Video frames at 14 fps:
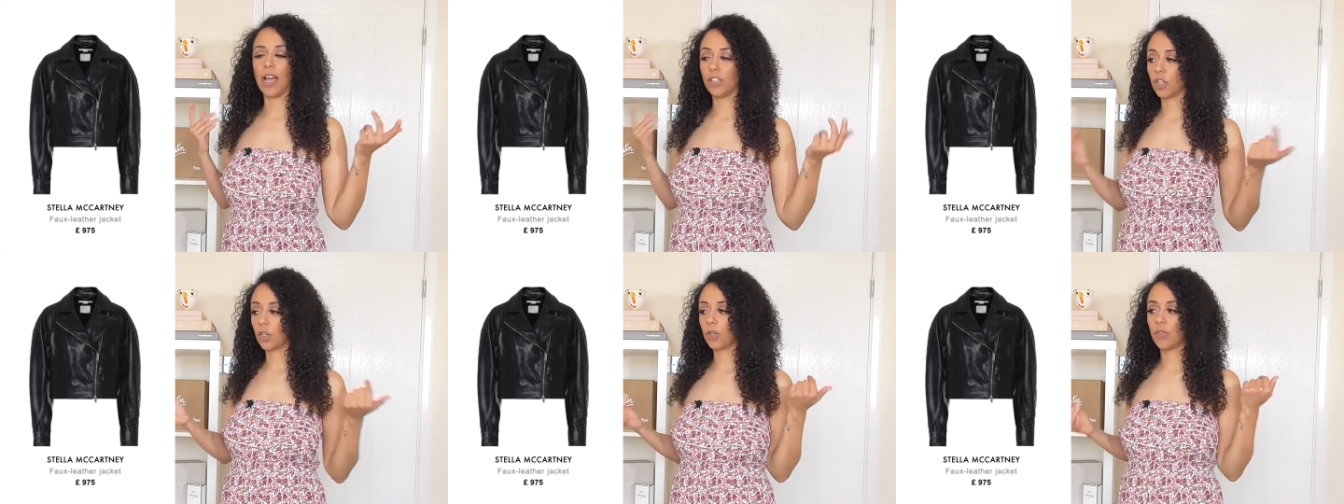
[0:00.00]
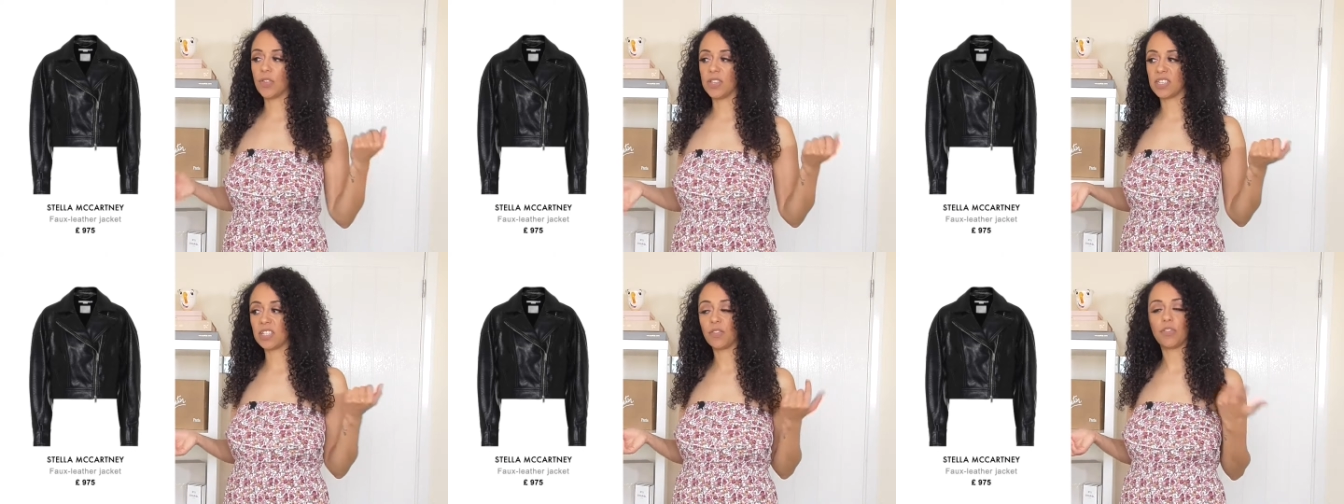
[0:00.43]
I don't know if
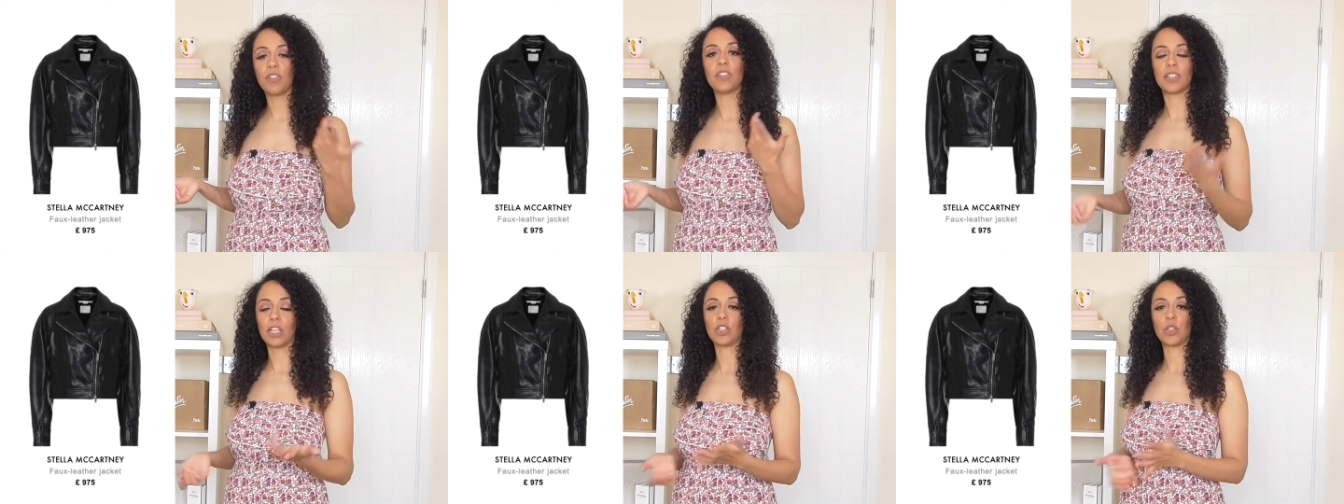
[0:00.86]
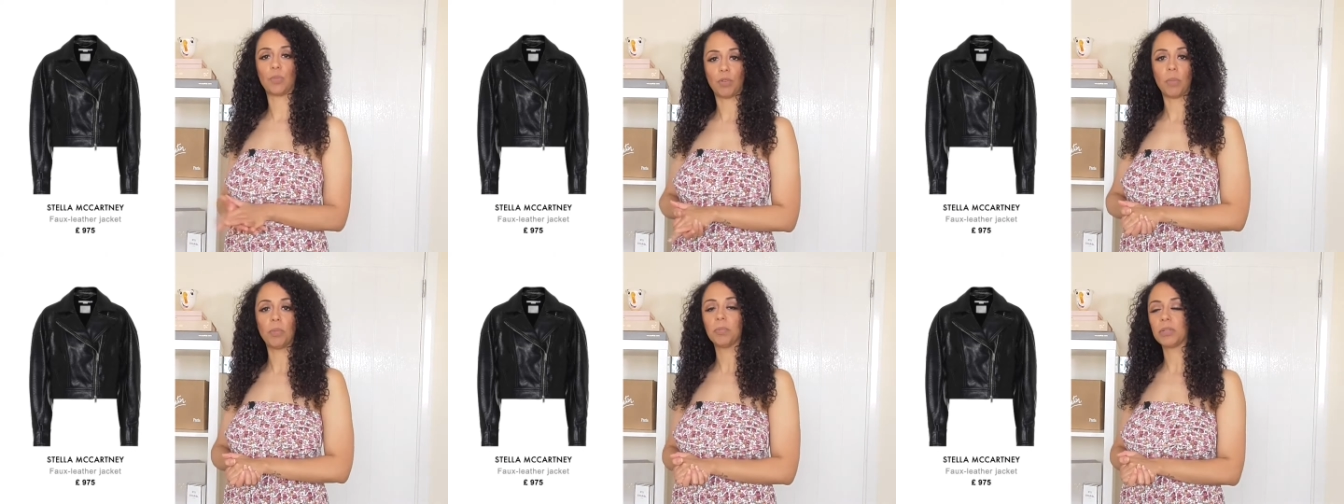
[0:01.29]
there's a difference, I should
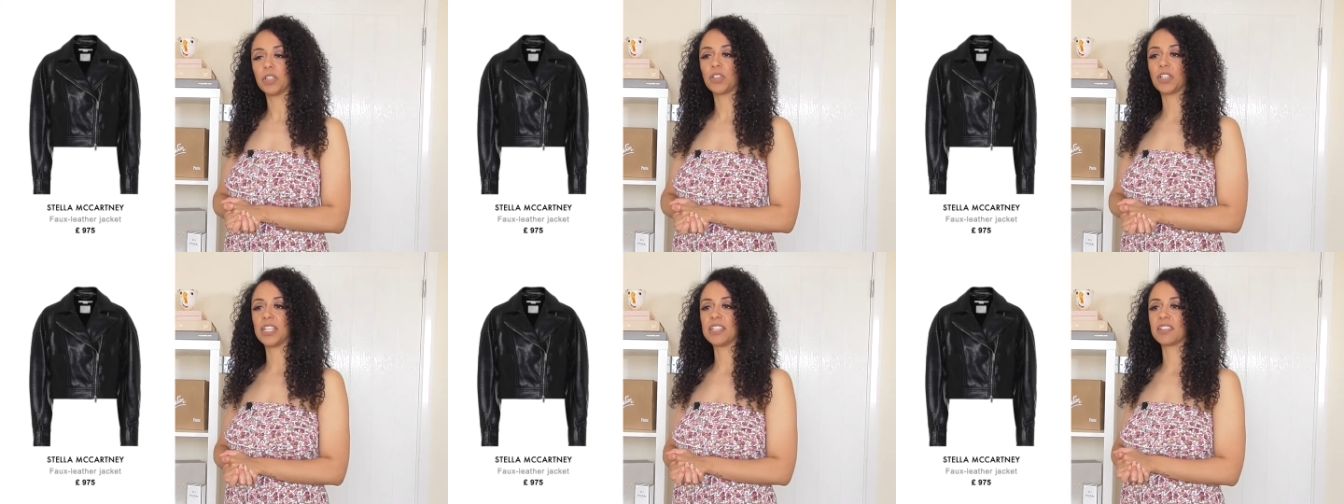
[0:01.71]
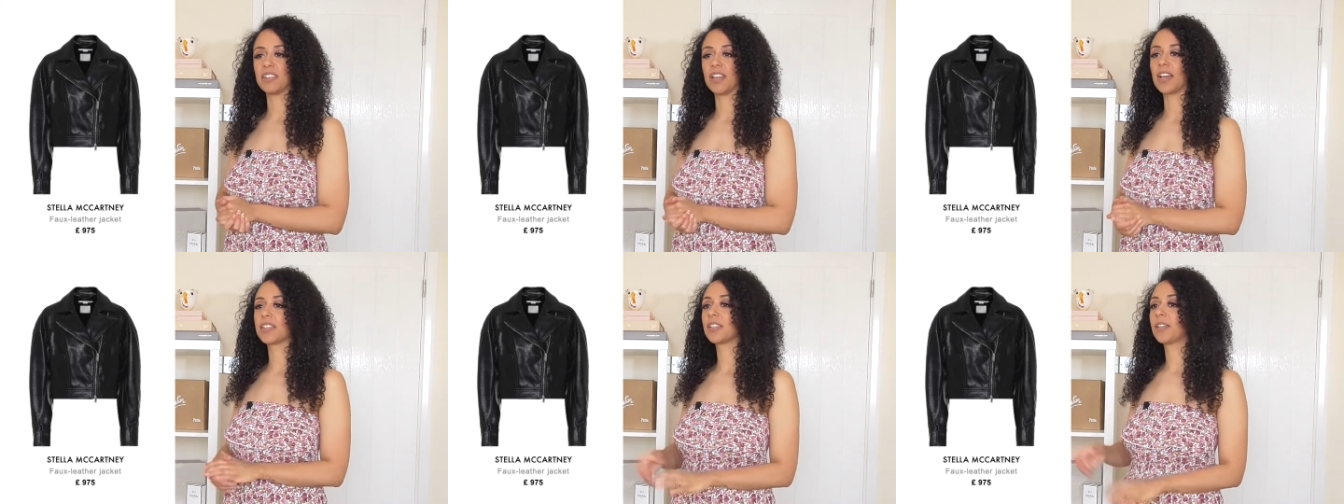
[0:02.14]
probably look into
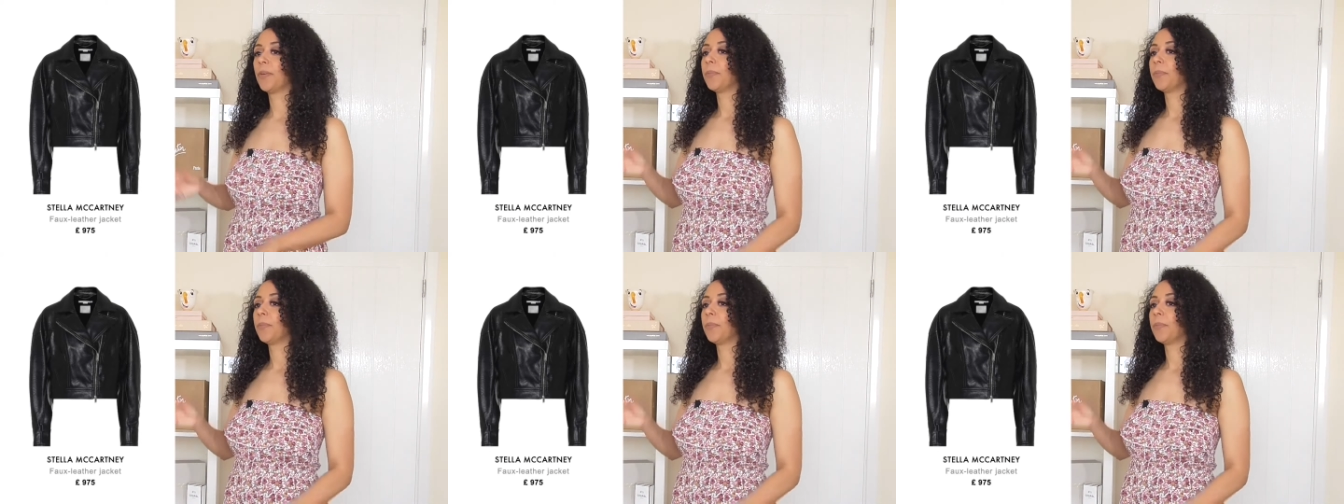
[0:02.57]
that.